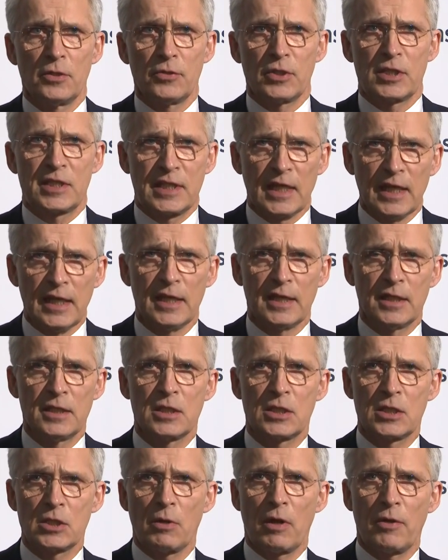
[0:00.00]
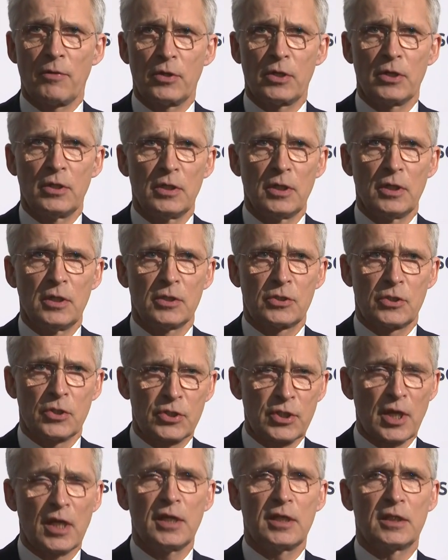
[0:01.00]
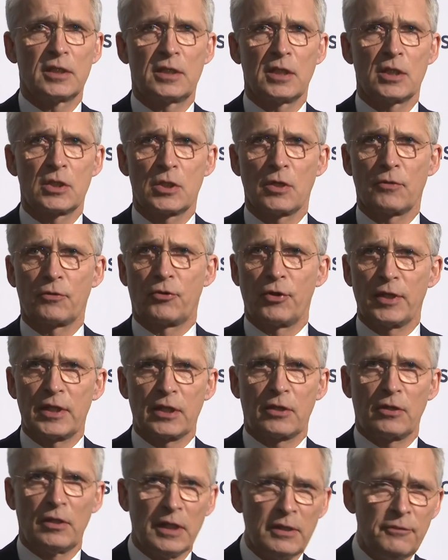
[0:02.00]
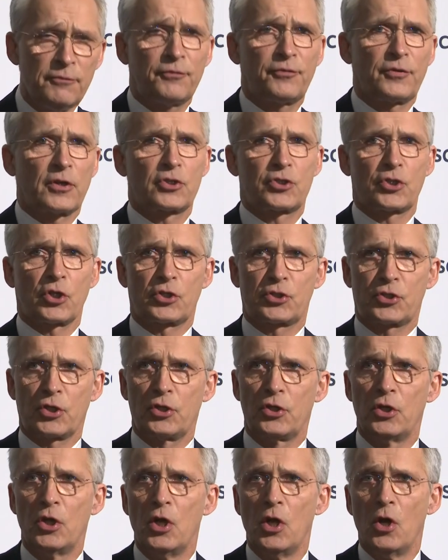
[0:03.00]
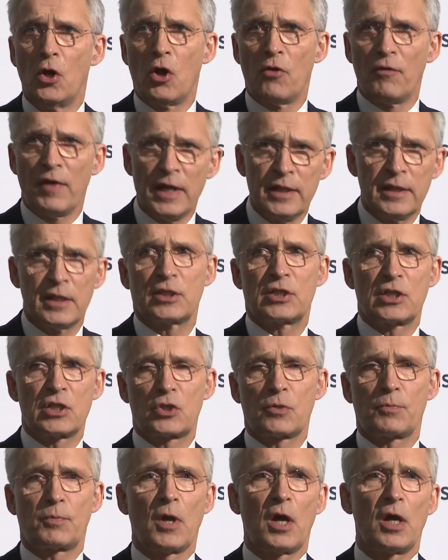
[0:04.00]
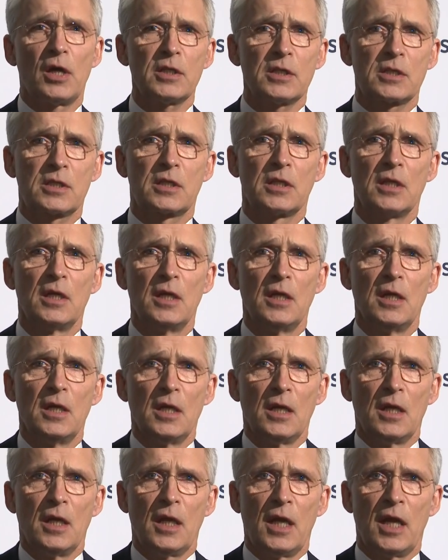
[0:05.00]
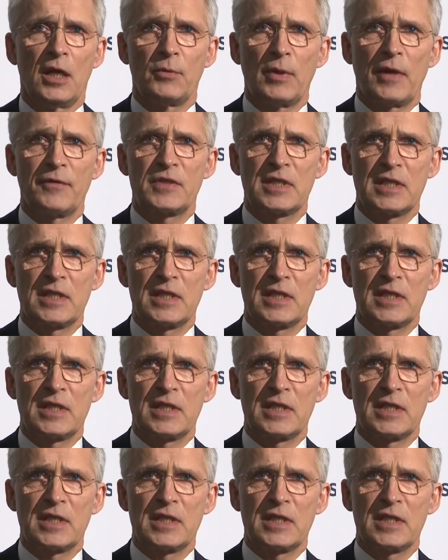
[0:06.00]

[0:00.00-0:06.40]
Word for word: resilience of our society, so critical infrastructure of energy supplies. And we have